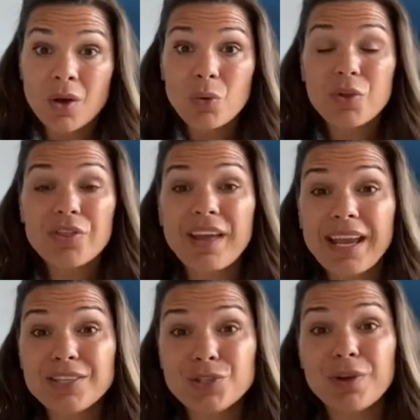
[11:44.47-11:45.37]
Well,
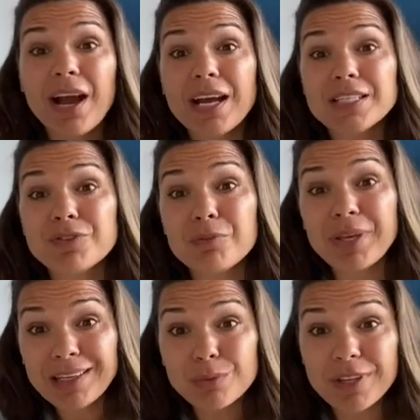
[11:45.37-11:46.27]
thanks you guys for
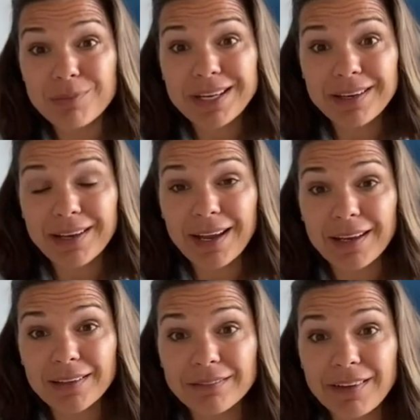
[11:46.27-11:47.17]
being with me
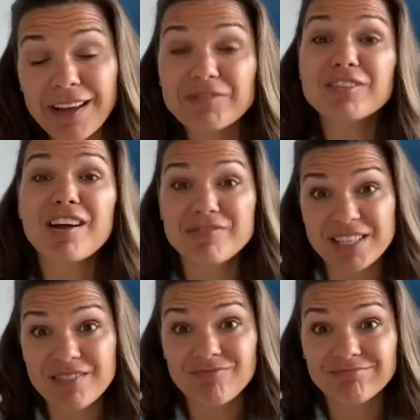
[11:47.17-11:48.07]
today. I've loved
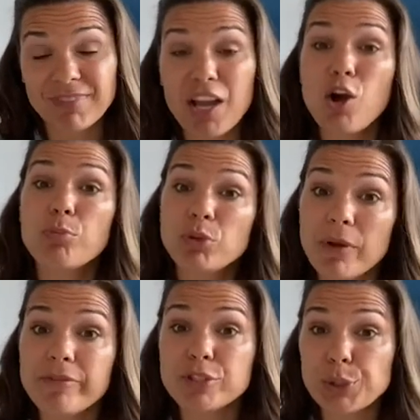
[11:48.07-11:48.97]
it. I hope you
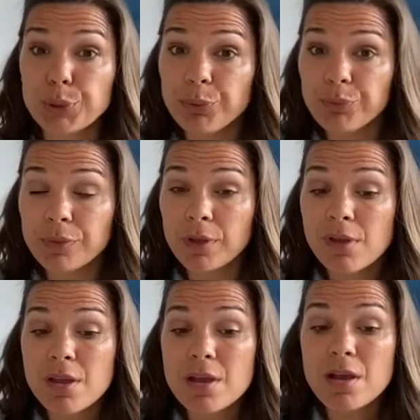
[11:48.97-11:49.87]
have too.
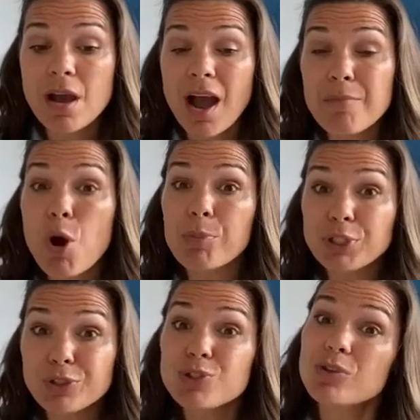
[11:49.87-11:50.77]
I'm hoping
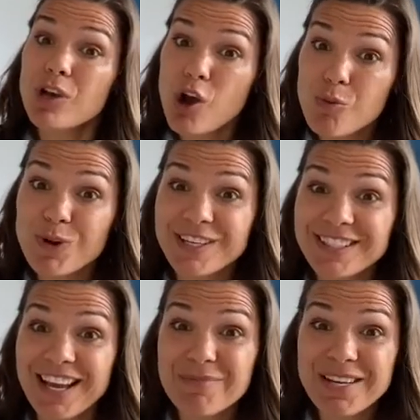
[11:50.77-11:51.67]
you'll do the homework
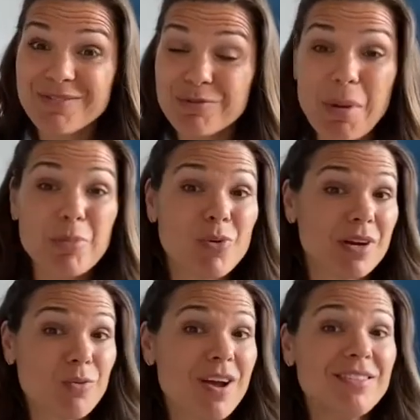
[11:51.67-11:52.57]
assignment. Remember what
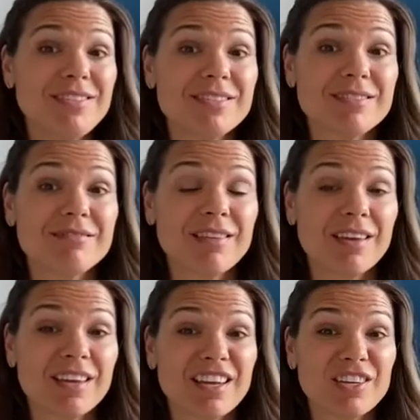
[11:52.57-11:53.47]
it was?
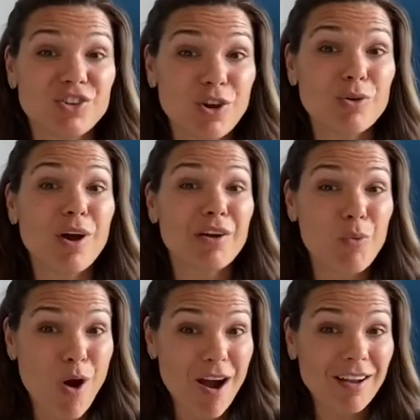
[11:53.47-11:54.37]
Can you go on a
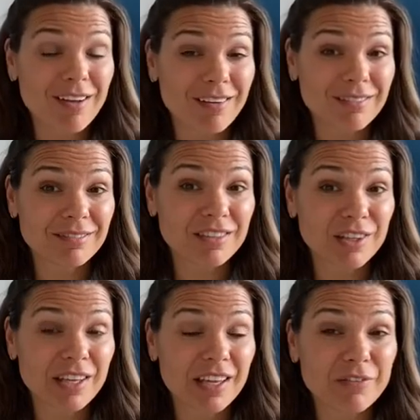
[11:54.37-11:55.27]
walk?
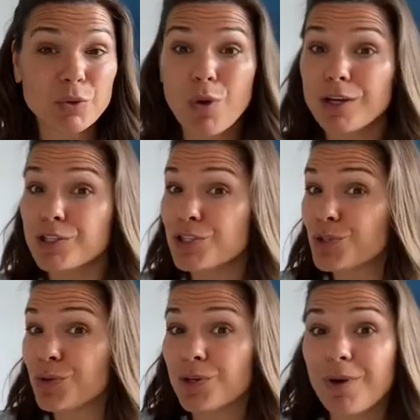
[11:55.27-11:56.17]
If you want to just
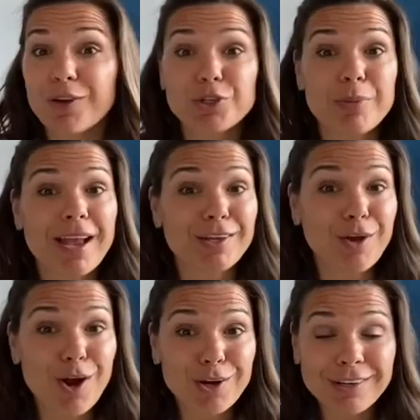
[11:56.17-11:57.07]
do it around your
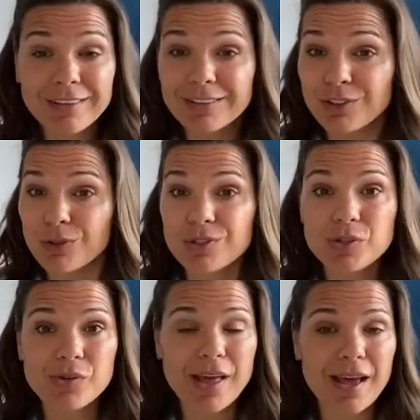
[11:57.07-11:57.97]
backyard, you can
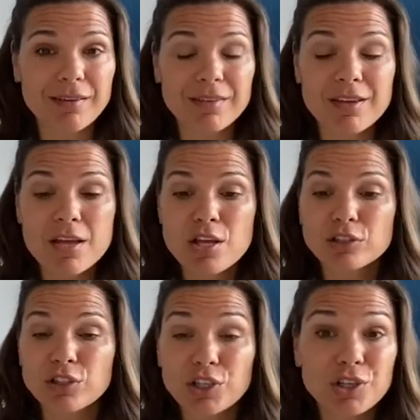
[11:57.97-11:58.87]
do that.
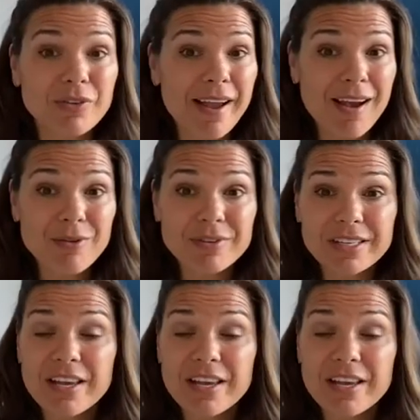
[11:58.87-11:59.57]
Look around,